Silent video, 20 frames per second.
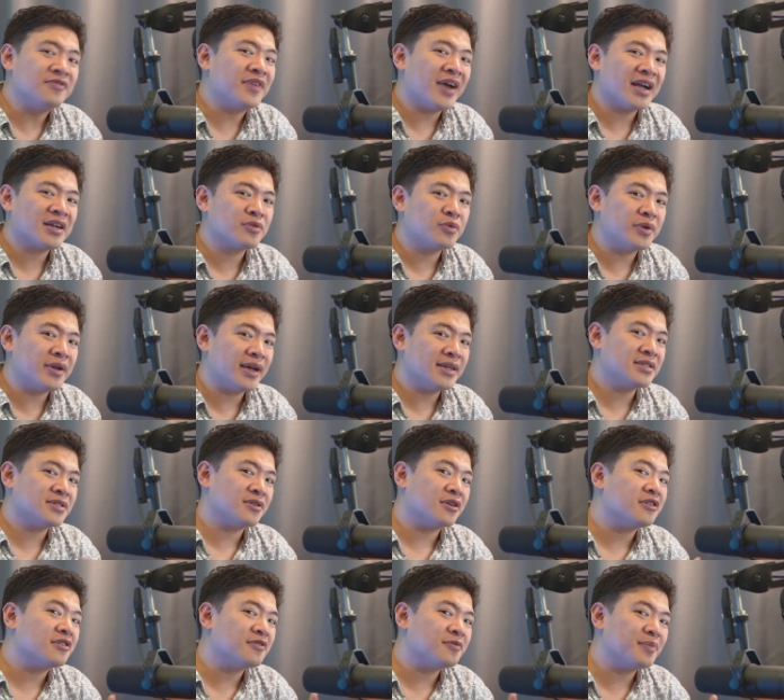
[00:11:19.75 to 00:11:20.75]
In fact, when
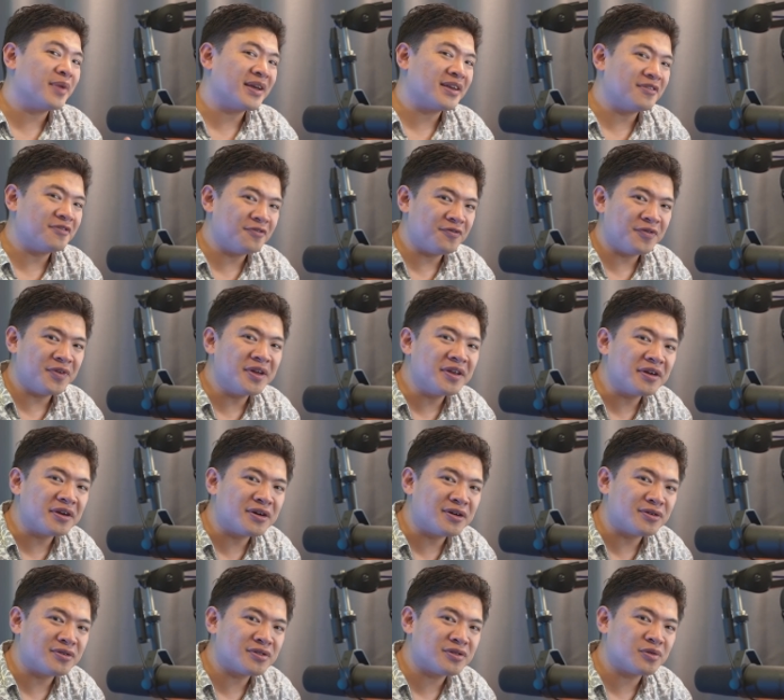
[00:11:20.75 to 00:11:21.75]
I started making
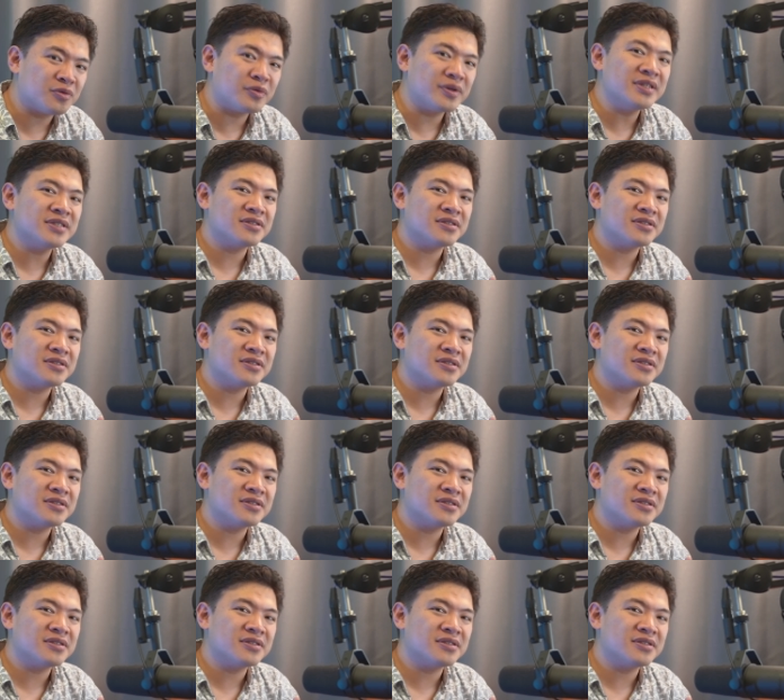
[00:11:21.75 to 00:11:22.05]
videos,